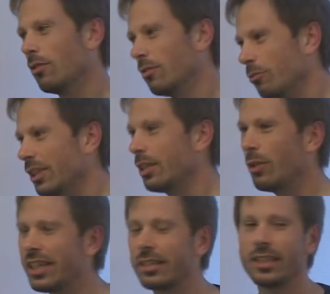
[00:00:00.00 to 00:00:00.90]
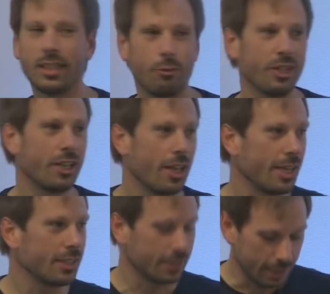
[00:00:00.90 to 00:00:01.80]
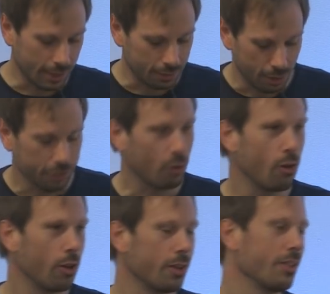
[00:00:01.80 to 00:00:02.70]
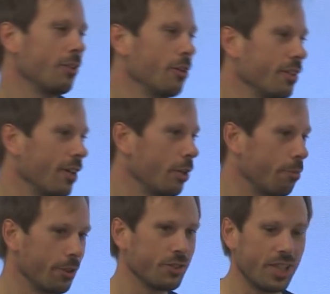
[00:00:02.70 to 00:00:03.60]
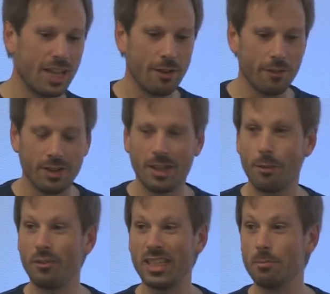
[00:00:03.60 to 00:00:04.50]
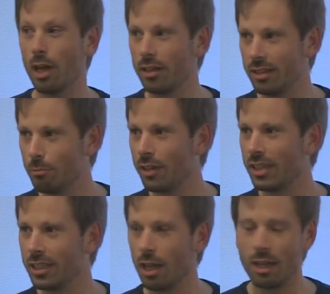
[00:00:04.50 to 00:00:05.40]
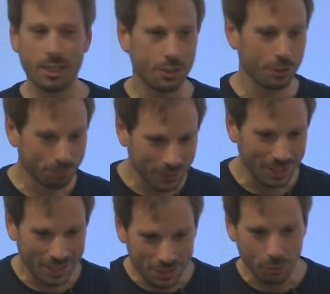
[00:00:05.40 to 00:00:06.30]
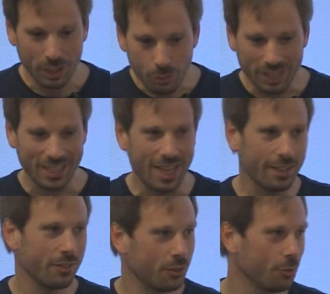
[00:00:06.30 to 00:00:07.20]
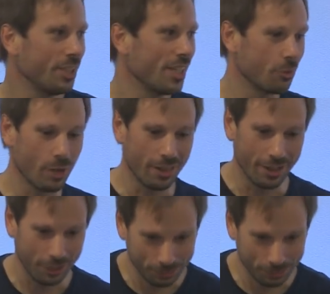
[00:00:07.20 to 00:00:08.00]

we quickly realized that not all, all developers have a, a 3D model, modeling knowledge. Uh, so we quickly added 2D as well there.